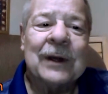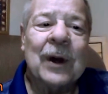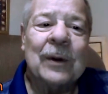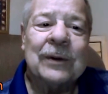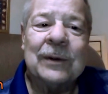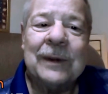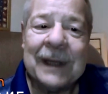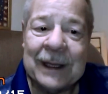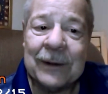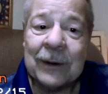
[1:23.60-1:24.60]
to go to
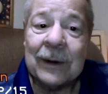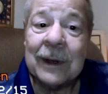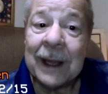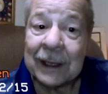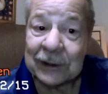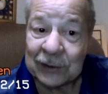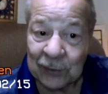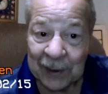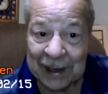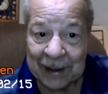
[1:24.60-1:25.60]
either
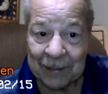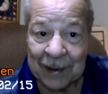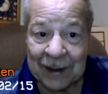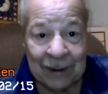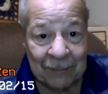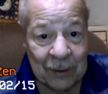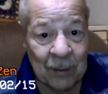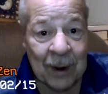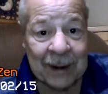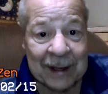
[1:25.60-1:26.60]
extreme. If
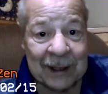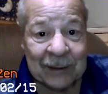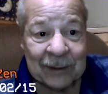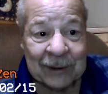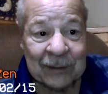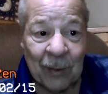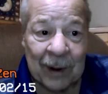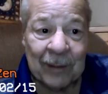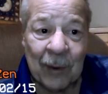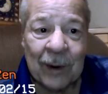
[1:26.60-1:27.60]
you want to interest
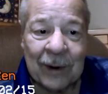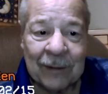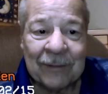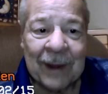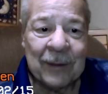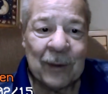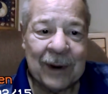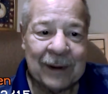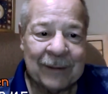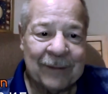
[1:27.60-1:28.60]
one born on
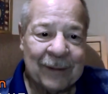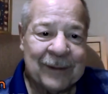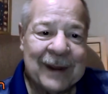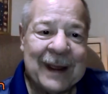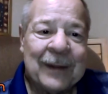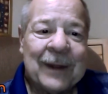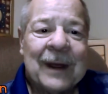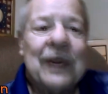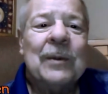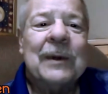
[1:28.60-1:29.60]
February the 15th,
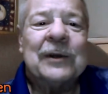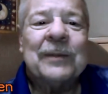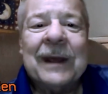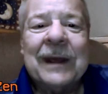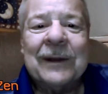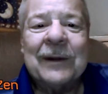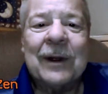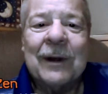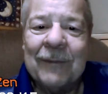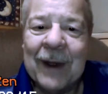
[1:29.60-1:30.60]
you must be
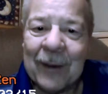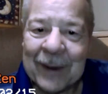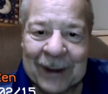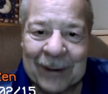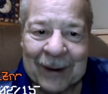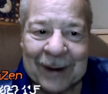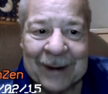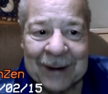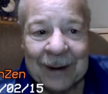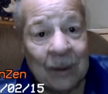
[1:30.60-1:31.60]
either very
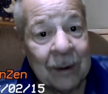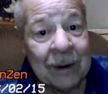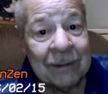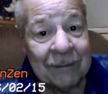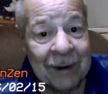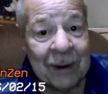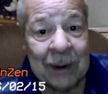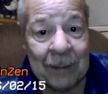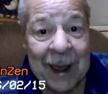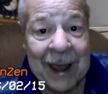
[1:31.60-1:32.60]
good or
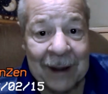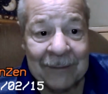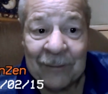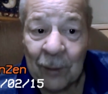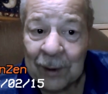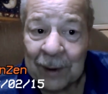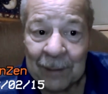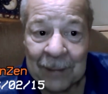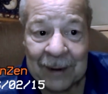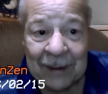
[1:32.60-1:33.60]
very bad for
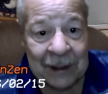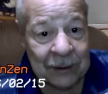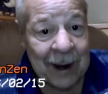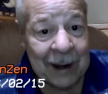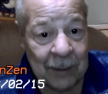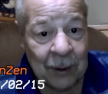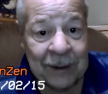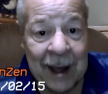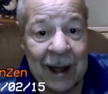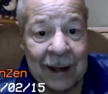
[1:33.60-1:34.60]
them. They attract
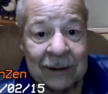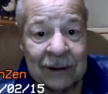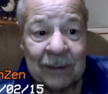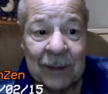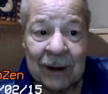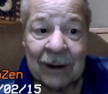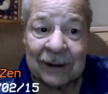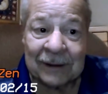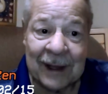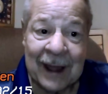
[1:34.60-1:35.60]
both kinds
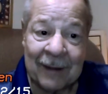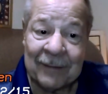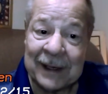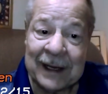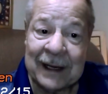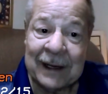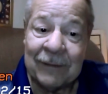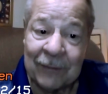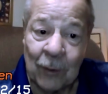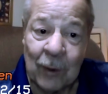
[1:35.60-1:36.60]
because they have a
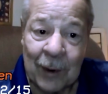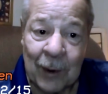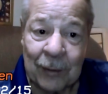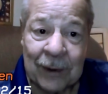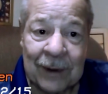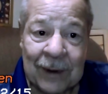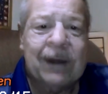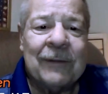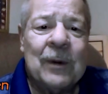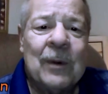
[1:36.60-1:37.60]
need for both.
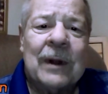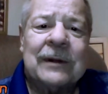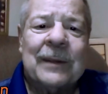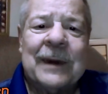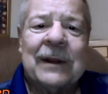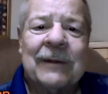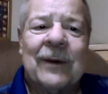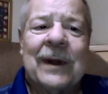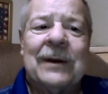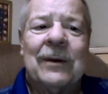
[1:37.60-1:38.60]
If you want to be the
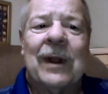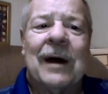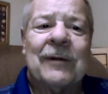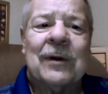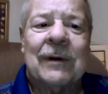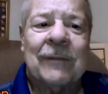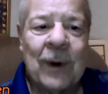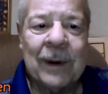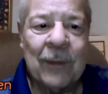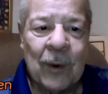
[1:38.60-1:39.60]
friend or lover of
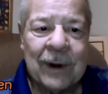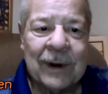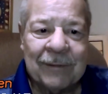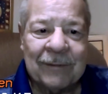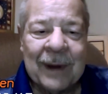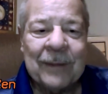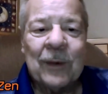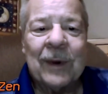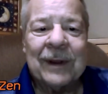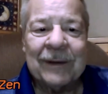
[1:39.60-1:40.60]
one born on
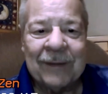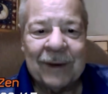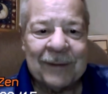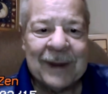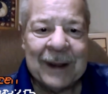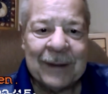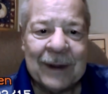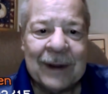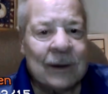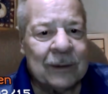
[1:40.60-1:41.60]
February the 15th,
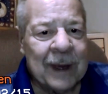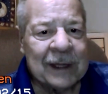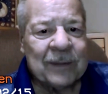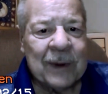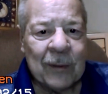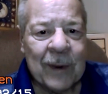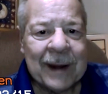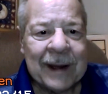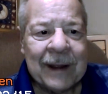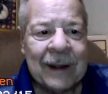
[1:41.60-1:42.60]
you'd best be
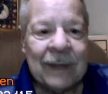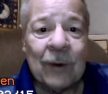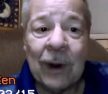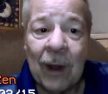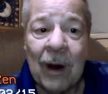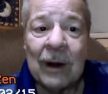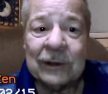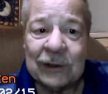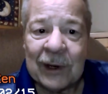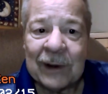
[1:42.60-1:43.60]
ready for a
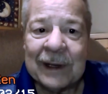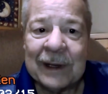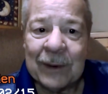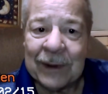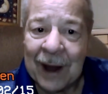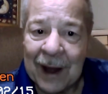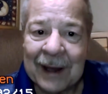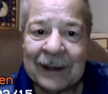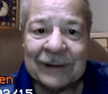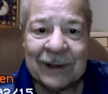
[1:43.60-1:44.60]
long journey with
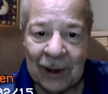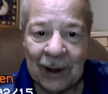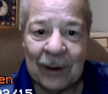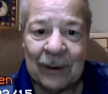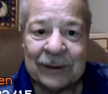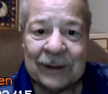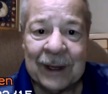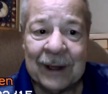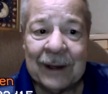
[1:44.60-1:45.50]
highs and lows